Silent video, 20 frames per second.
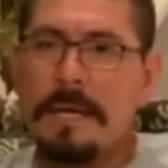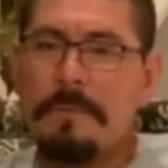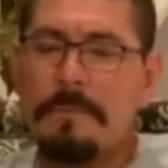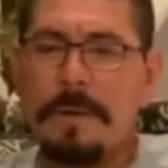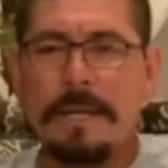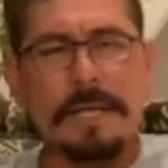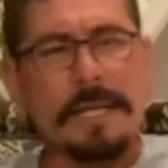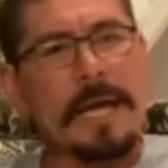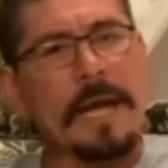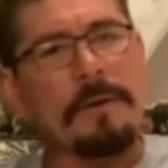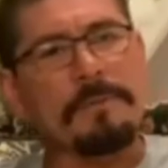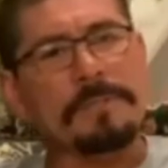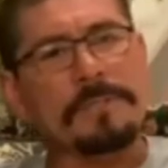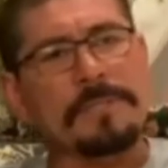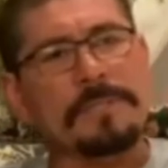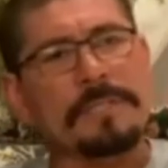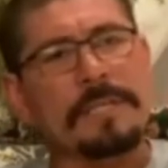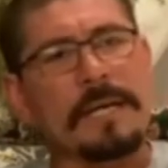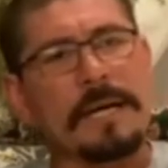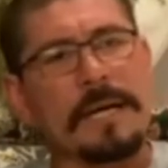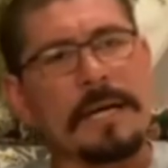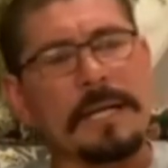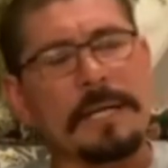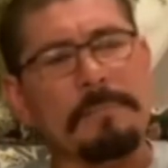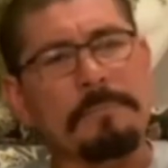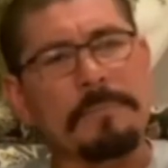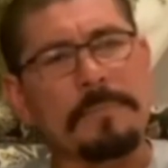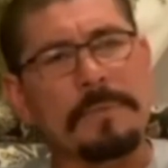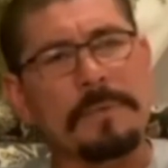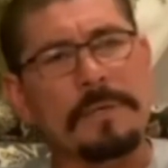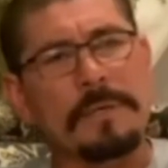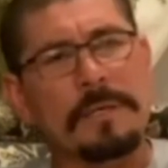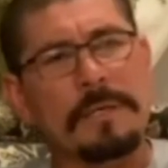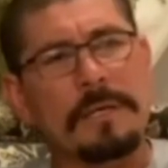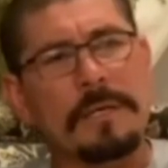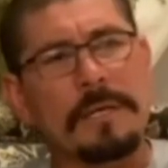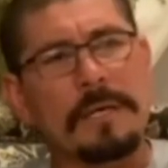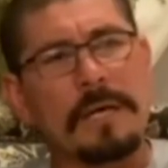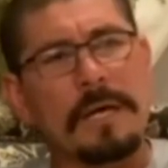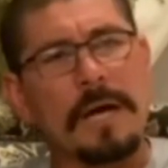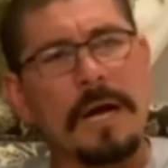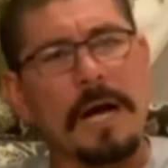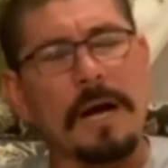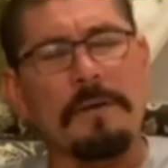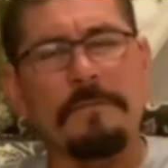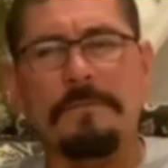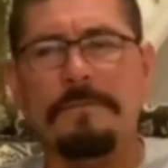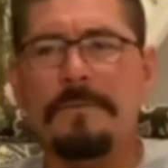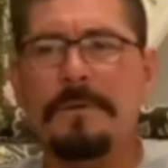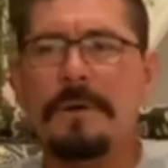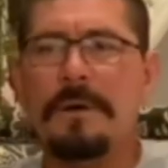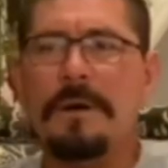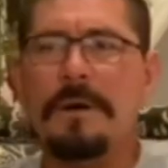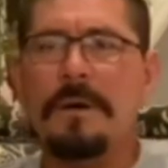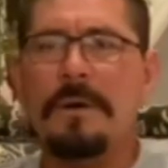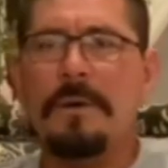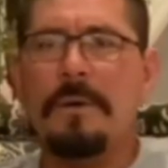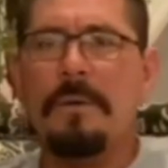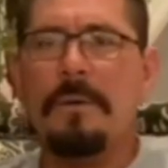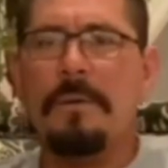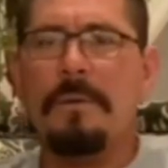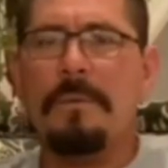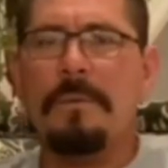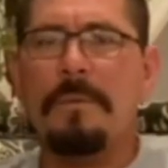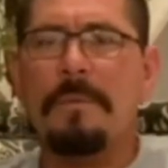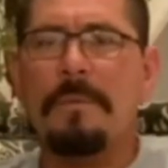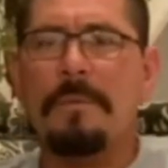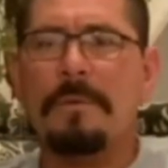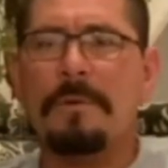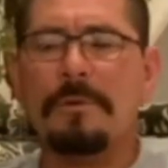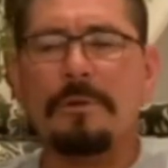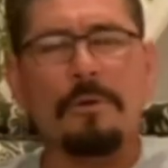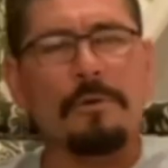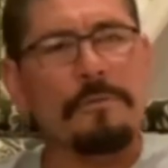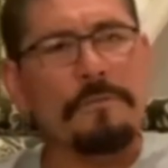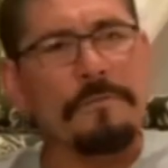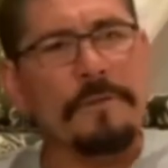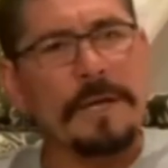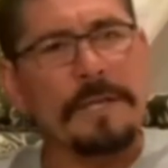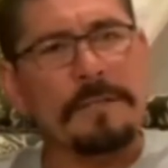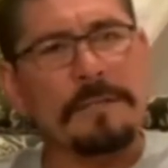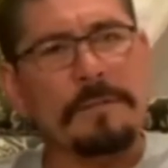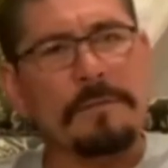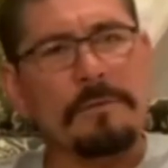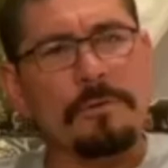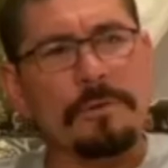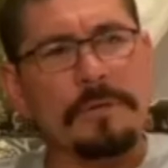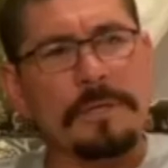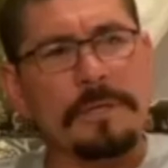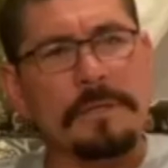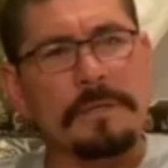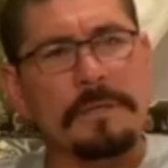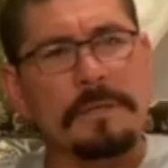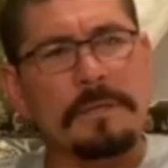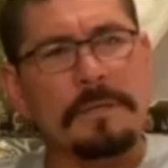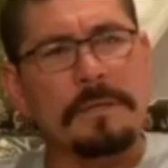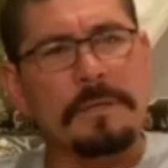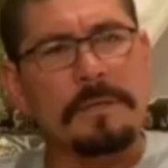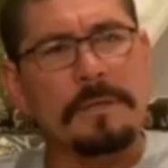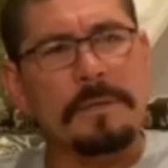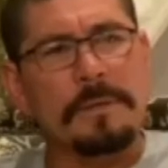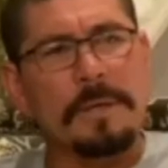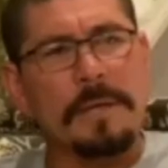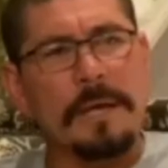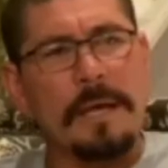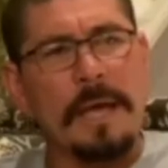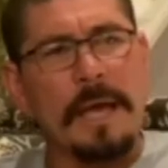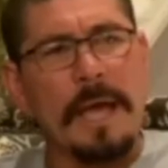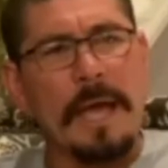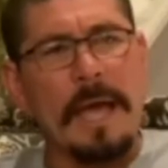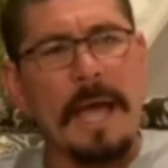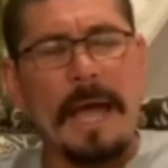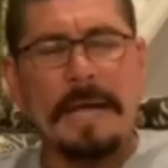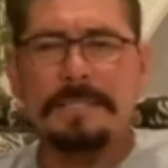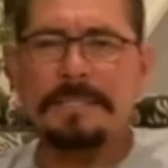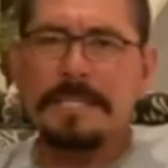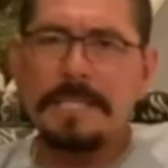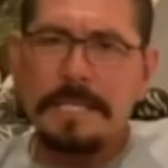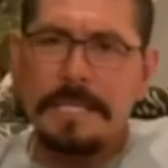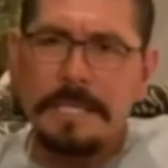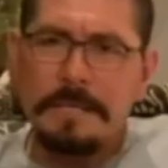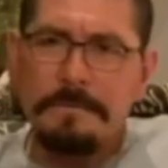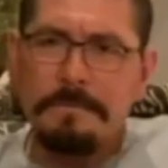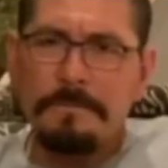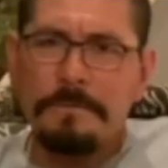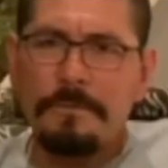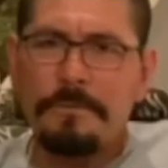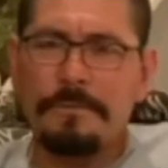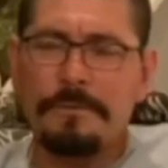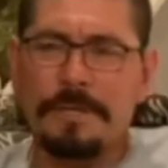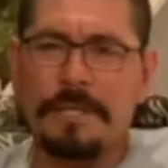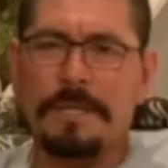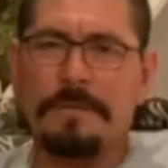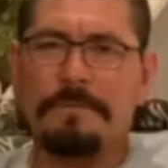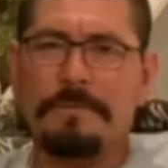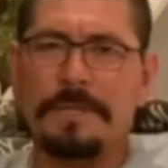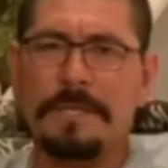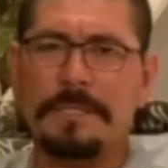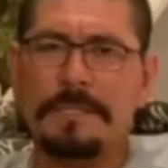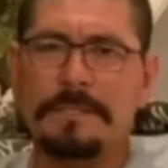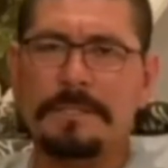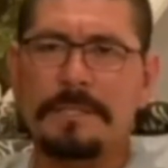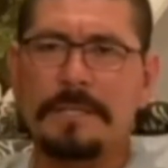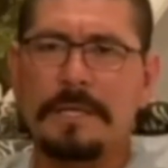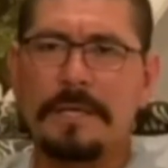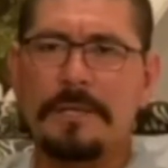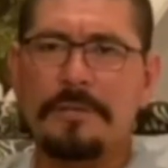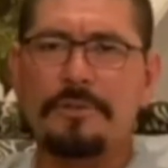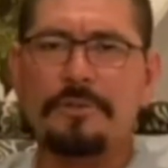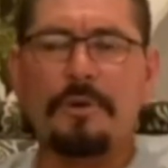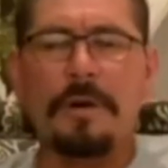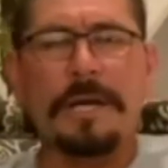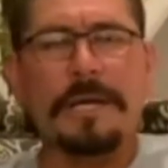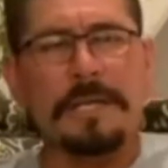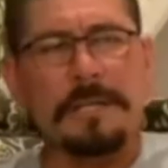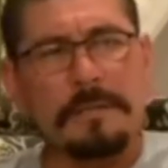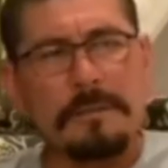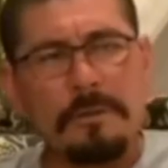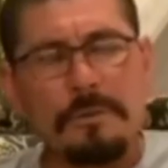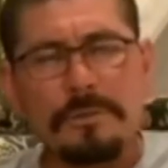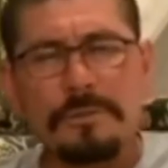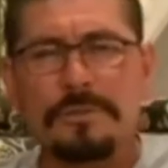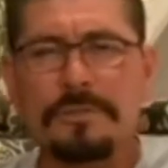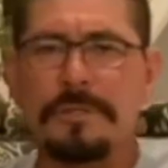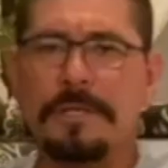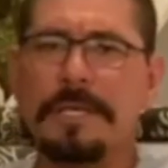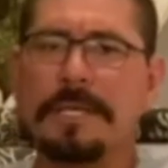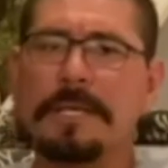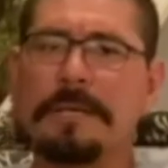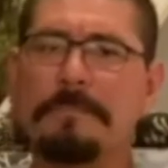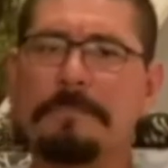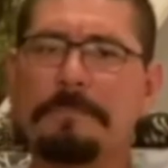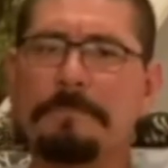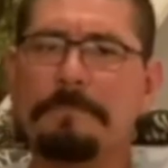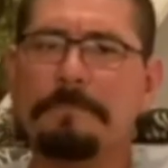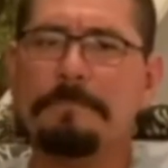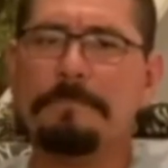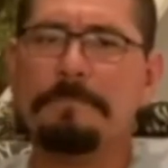Right now is the time of glorifying the Lord, asking him for forgiveness, drawing close to him.